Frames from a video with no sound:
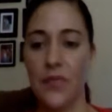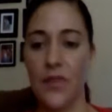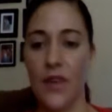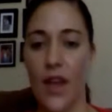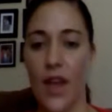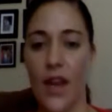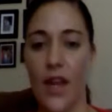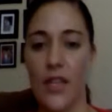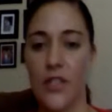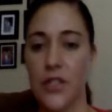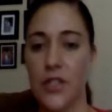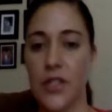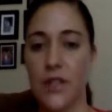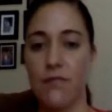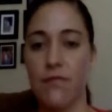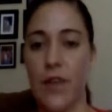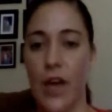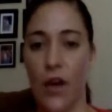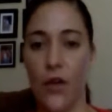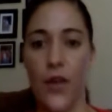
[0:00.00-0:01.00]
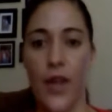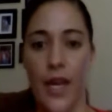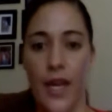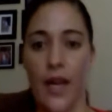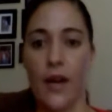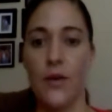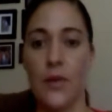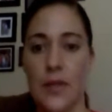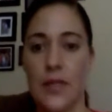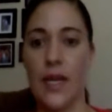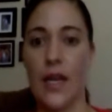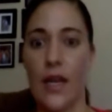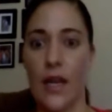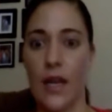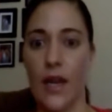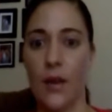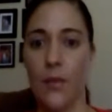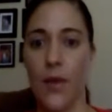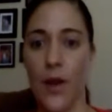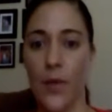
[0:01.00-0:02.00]
And I just felt like I was going to
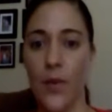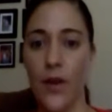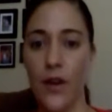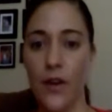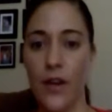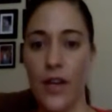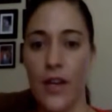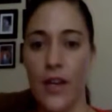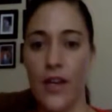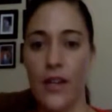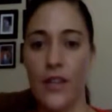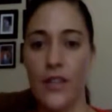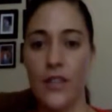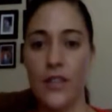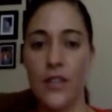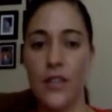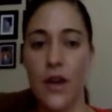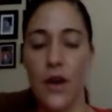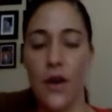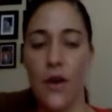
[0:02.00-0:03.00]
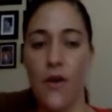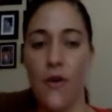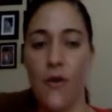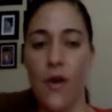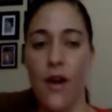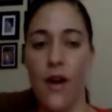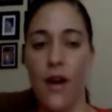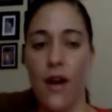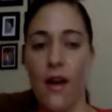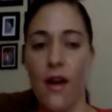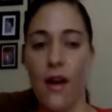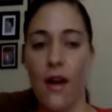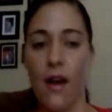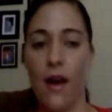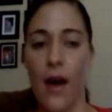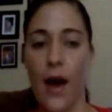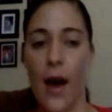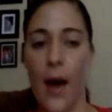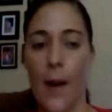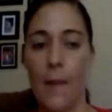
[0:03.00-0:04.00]
get my period. And so
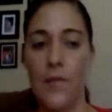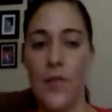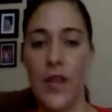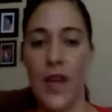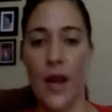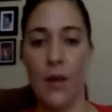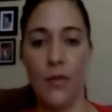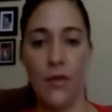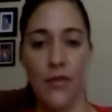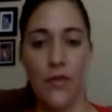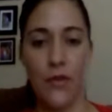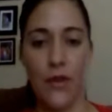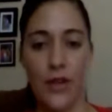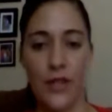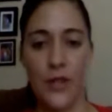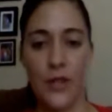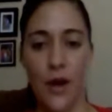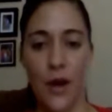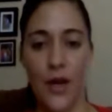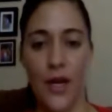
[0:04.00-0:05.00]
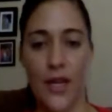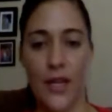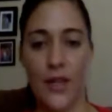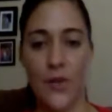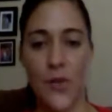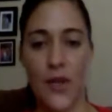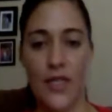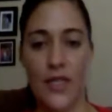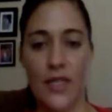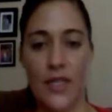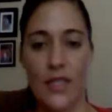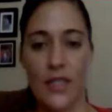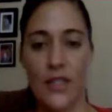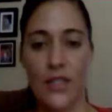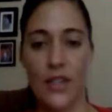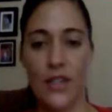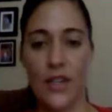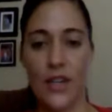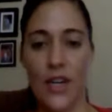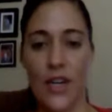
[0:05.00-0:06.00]
the night before, I was talking to my
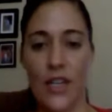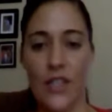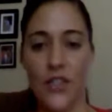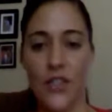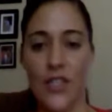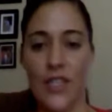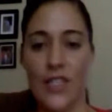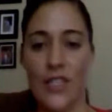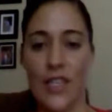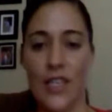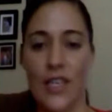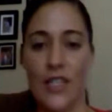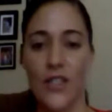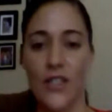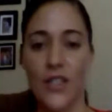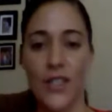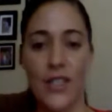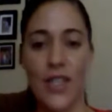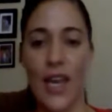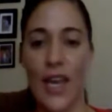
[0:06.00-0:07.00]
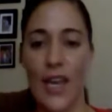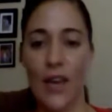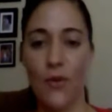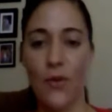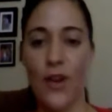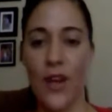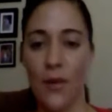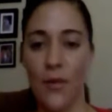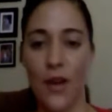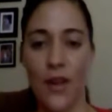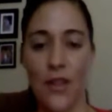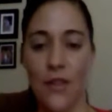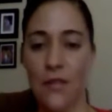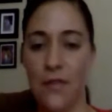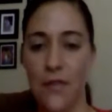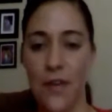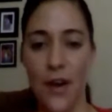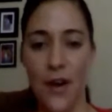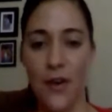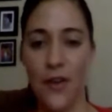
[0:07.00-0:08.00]
sister, and she said, just take it when I'm on the
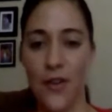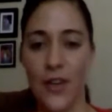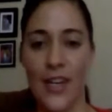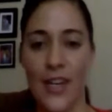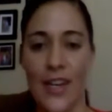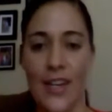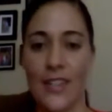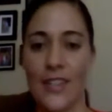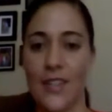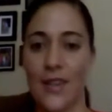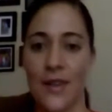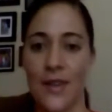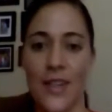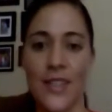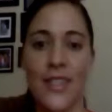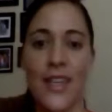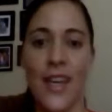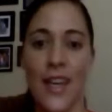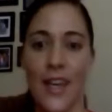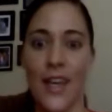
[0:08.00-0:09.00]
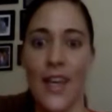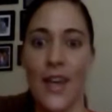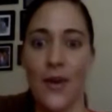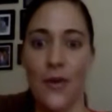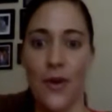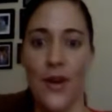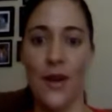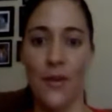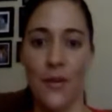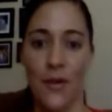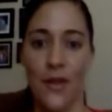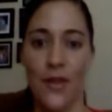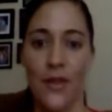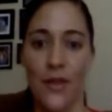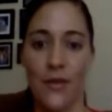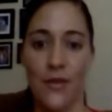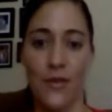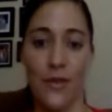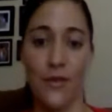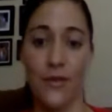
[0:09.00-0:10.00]
phone. And I said, I'm not taking it when I'm on
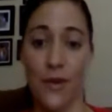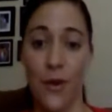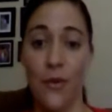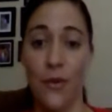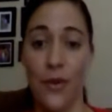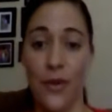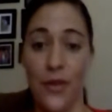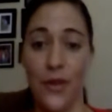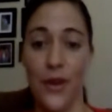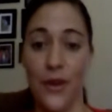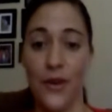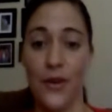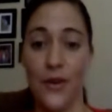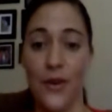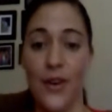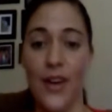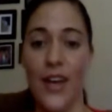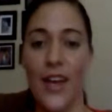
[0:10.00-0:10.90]
the phone with you.